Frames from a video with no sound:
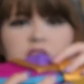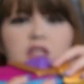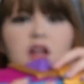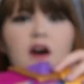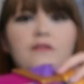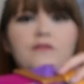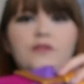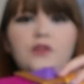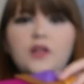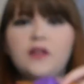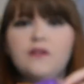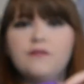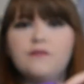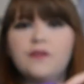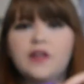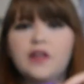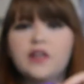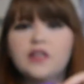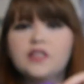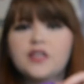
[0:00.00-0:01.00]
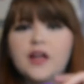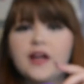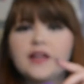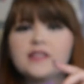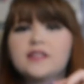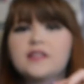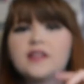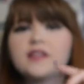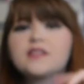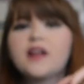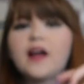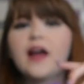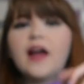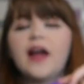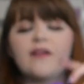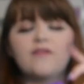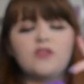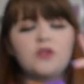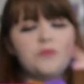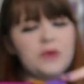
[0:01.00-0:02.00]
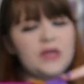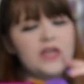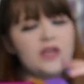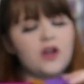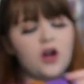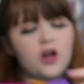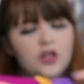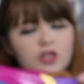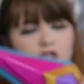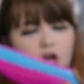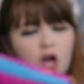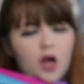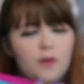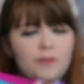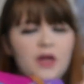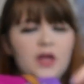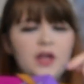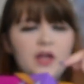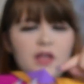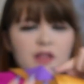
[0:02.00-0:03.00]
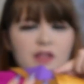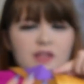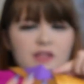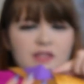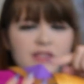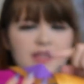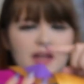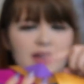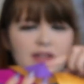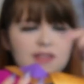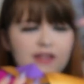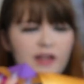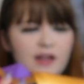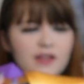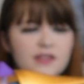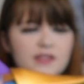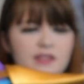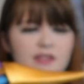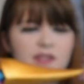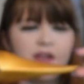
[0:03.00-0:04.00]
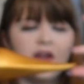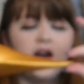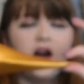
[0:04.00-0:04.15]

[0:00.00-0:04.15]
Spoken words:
not fully finished, as it does not have the peak on top. This side does.